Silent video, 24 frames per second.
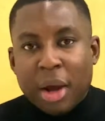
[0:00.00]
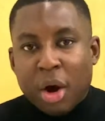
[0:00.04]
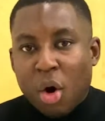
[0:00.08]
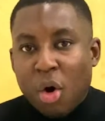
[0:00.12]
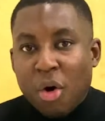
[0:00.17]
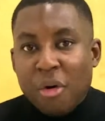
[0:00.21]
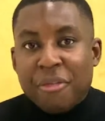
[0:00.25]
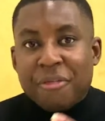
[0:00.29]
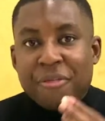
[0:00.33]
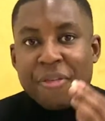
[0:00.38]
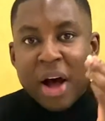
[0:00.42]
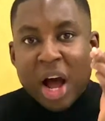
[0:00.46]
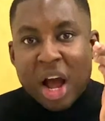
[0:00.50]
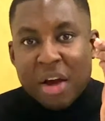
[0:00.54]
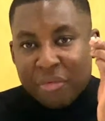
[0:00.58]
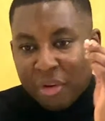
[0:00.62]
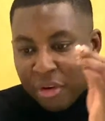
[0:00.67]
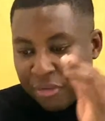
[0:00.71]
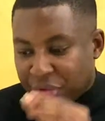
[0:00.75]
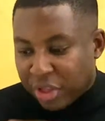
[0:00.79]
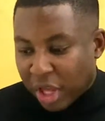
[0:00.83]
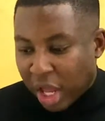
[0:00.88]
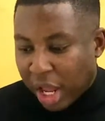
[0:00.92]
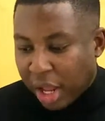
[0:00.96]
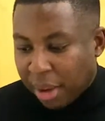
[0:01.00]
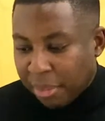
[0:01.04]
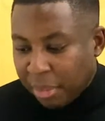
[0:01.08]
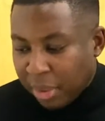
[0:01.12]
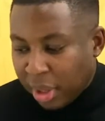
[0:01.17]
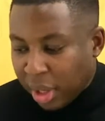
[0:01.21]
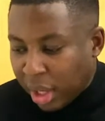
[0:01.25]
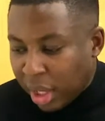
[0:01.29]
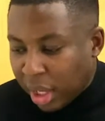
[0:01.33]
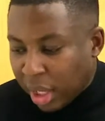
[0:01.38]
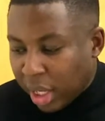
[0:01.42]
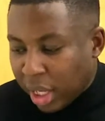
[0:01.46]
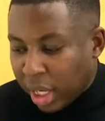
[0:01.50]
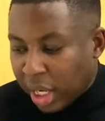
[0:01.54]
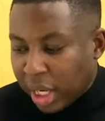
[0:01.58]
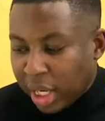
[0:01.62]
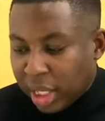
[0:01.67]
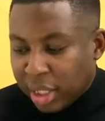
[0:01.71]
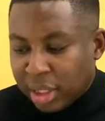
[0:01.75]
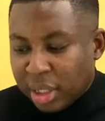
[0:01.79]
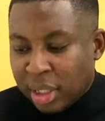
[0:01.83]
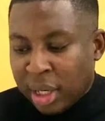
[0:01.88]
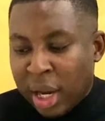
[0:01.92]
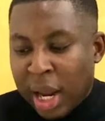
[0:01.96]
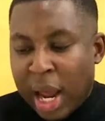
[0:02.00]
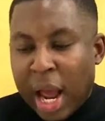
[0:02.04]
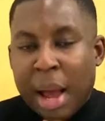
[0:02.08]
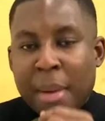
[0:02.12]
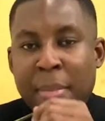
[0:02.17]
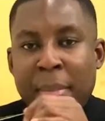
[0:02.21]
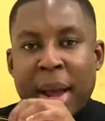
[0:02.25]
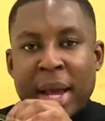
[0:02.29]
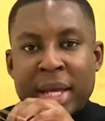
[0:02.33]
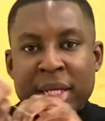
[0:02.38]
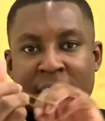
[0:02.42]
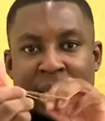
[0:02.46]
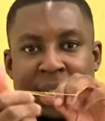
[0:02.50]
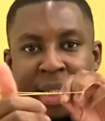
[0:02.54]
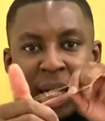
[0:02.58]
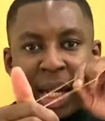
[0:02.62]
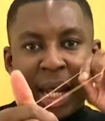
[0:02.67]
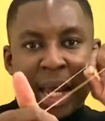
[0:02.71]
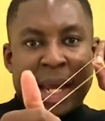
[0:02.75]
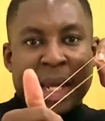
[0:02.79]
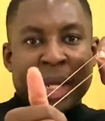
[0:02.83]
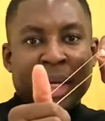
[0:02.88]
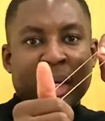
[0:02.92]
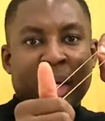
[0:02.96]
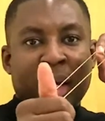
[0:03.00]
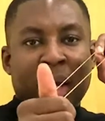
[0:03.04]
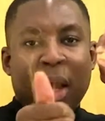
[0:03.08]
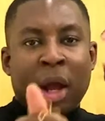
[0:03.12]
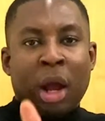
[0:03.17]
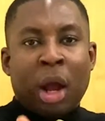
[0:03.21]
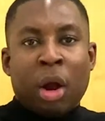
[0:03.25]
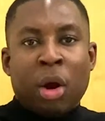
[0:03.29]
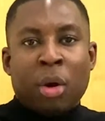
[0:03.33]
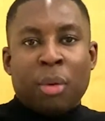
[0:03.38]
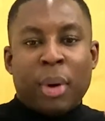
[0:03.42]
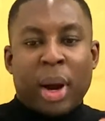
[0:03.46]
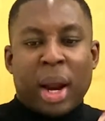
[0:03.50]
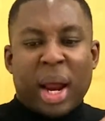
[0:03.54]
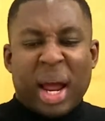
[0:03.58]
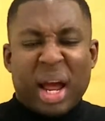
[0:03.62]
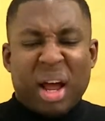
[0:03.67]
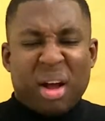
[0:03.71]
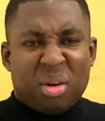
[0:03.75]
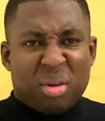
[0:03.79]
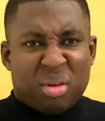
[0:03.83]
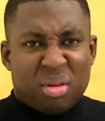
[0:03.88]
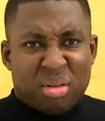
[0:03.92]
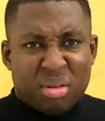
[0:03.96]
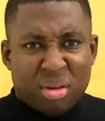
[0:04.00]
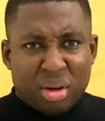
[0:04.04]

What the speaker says: All 5 of them in, and my sling, right, ow.